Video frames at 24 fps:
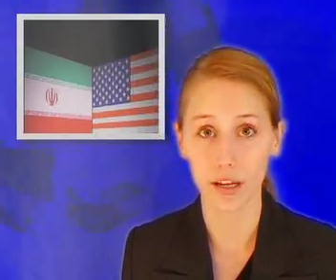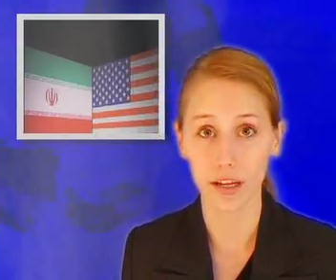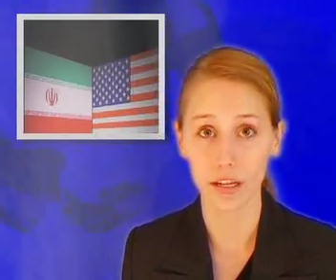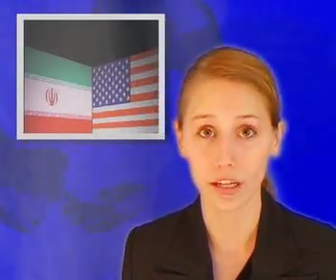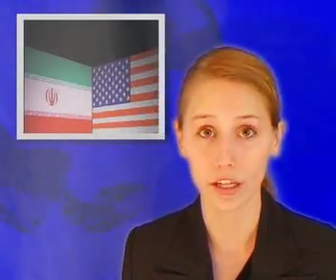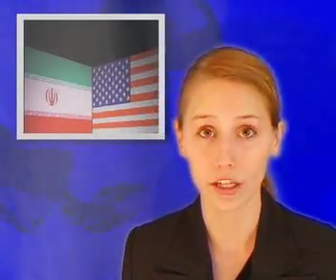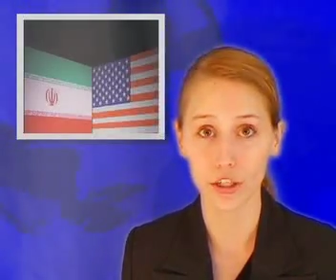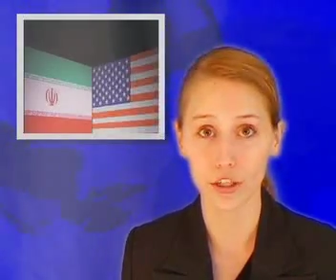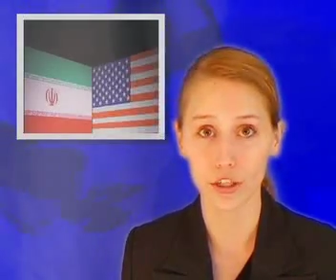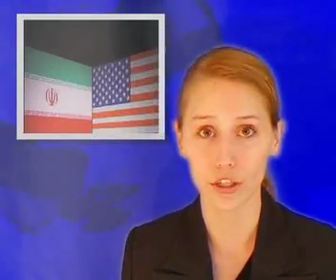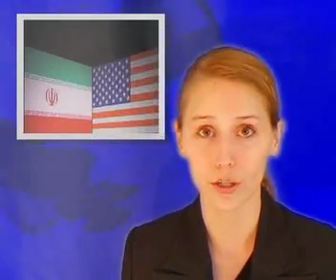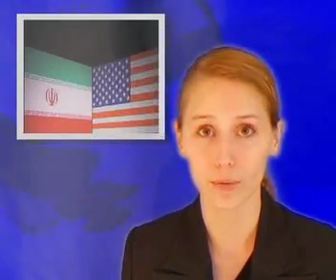in
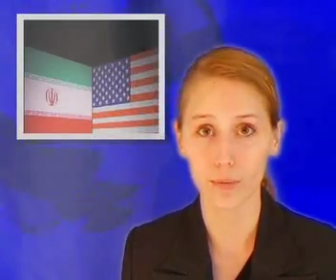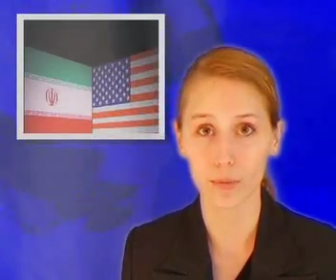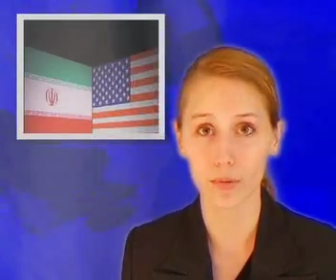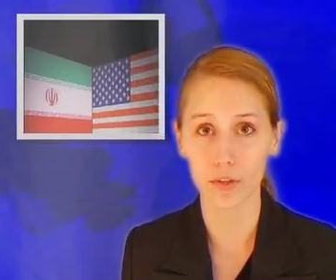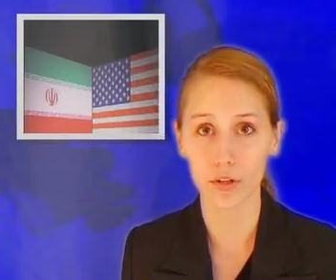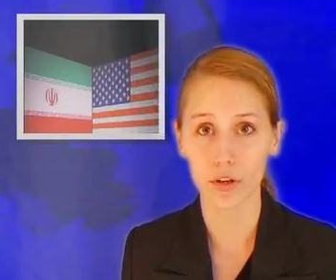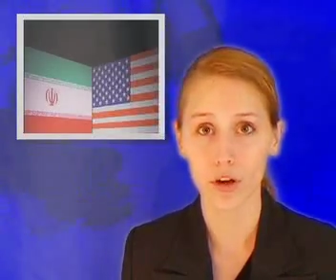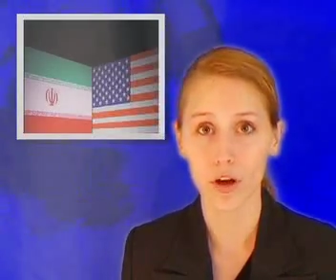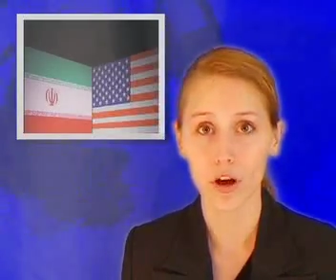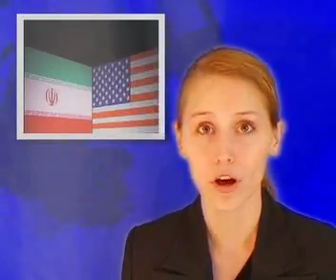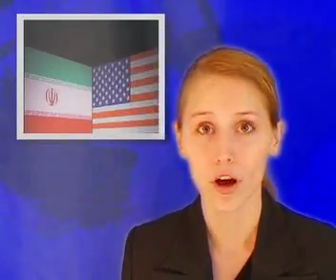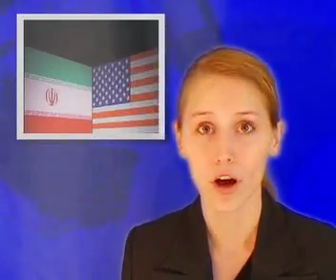Egypt
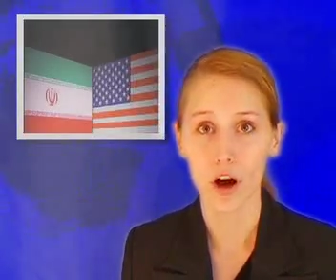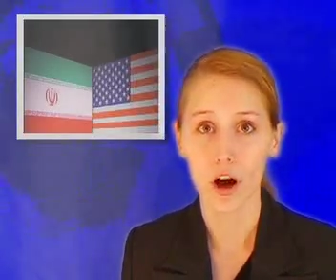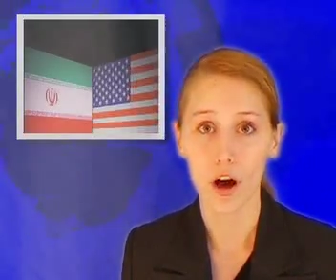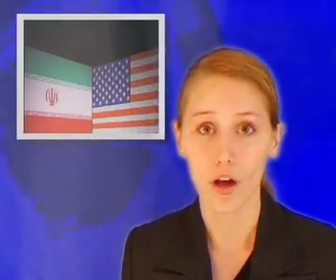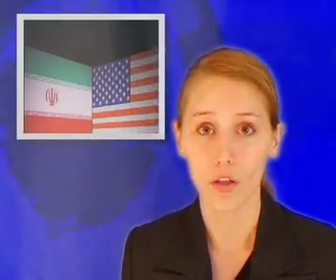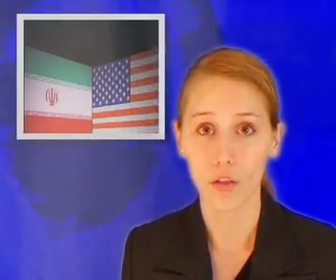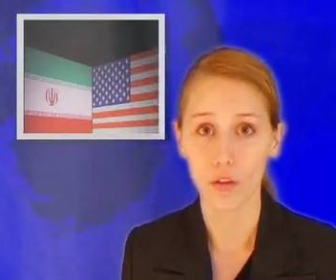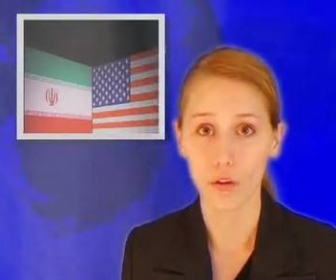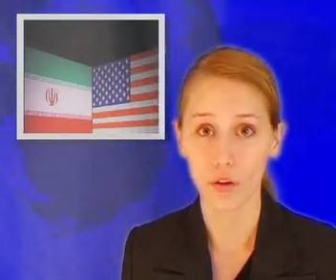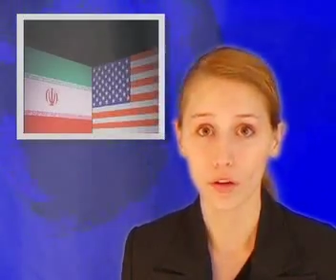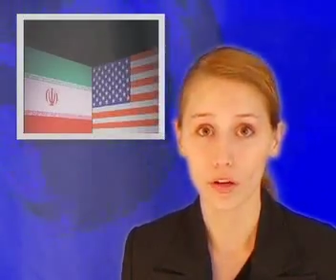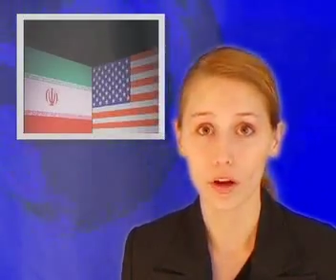
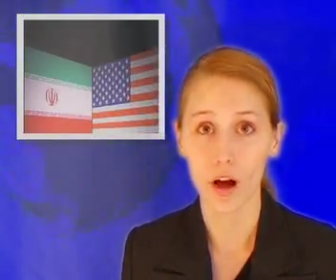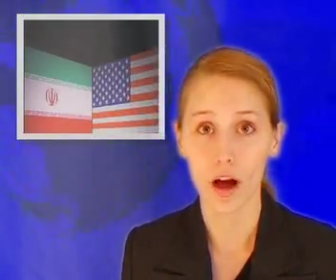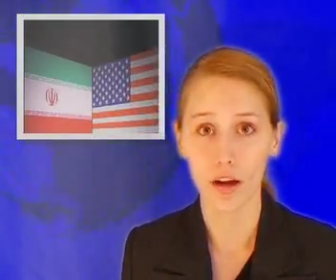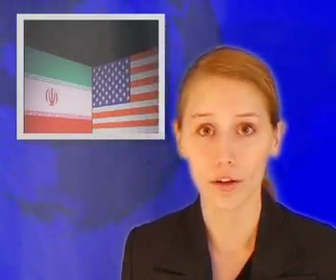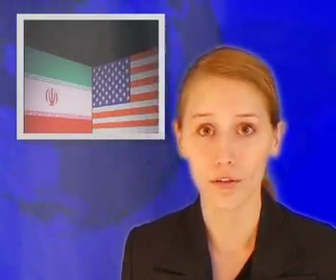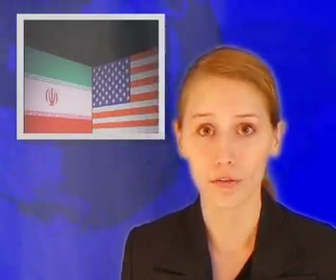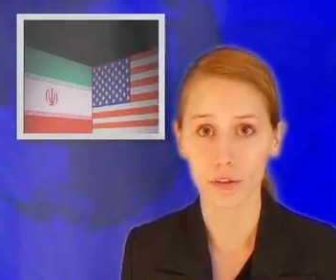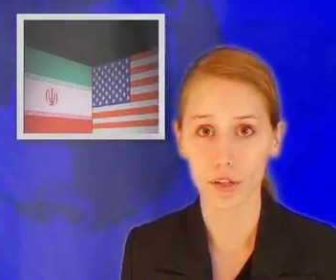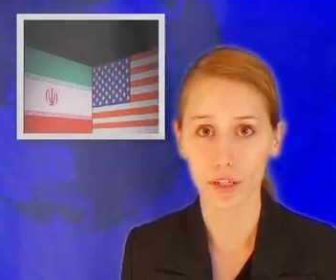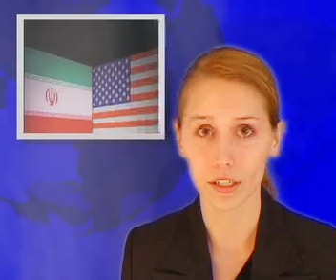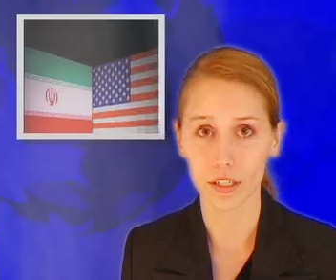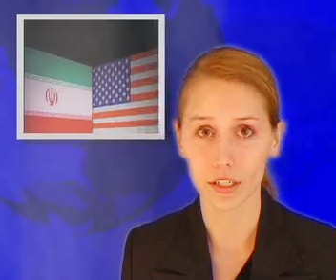on the
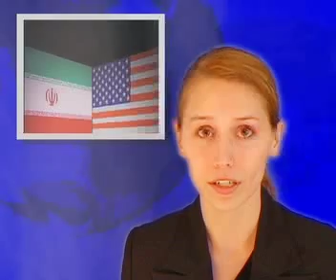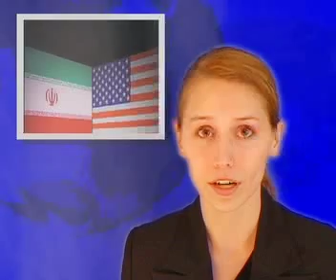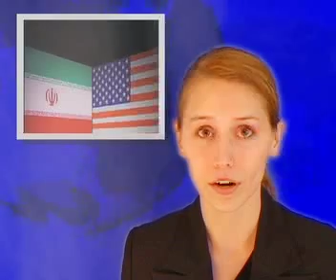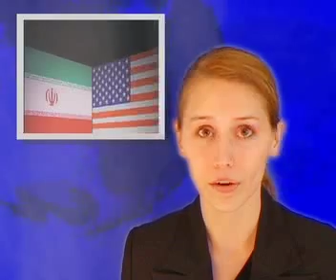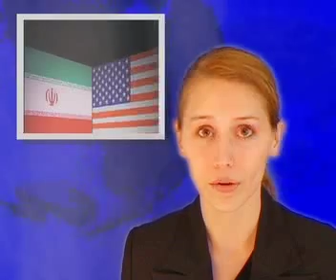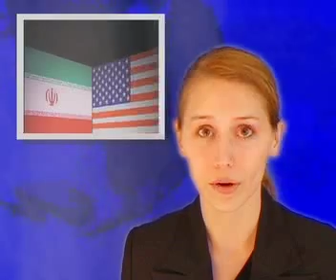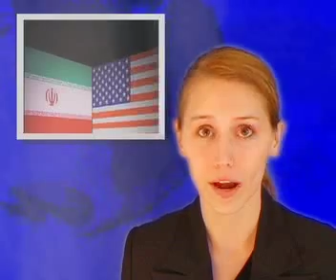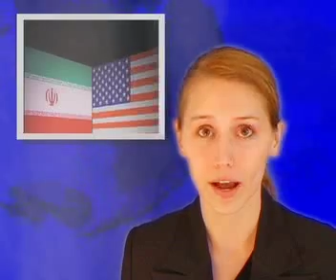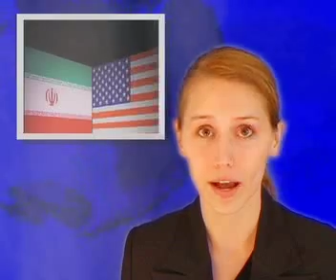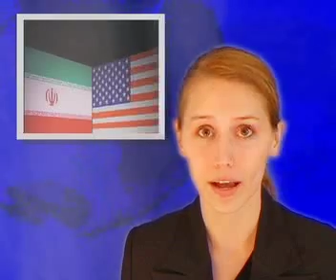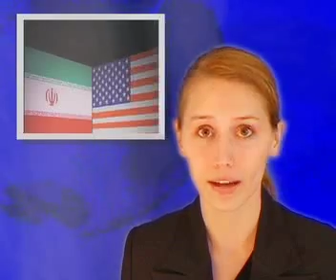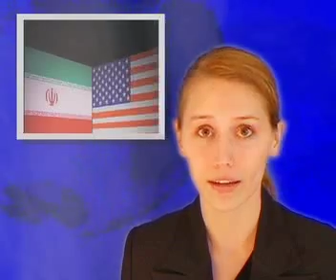conflict in
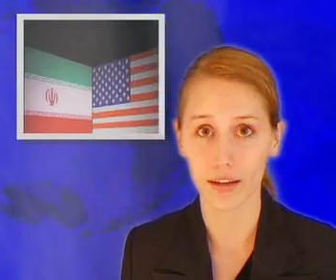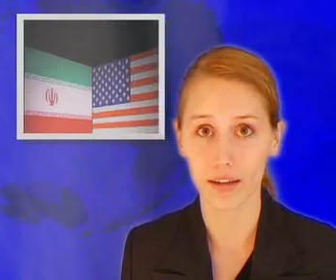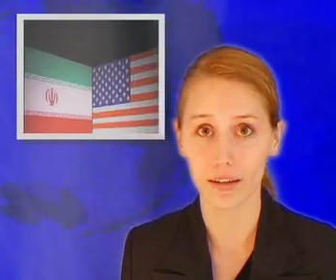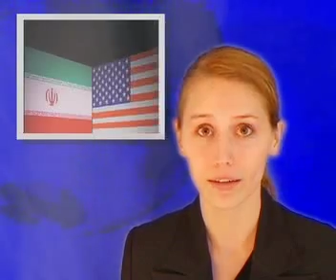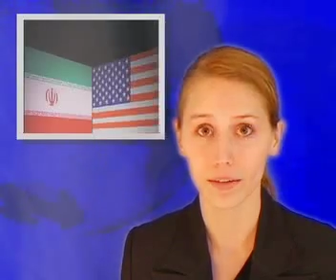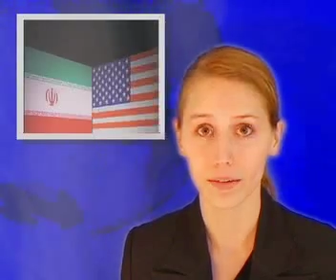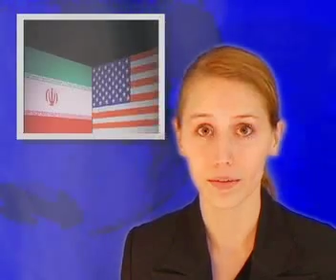Iraq.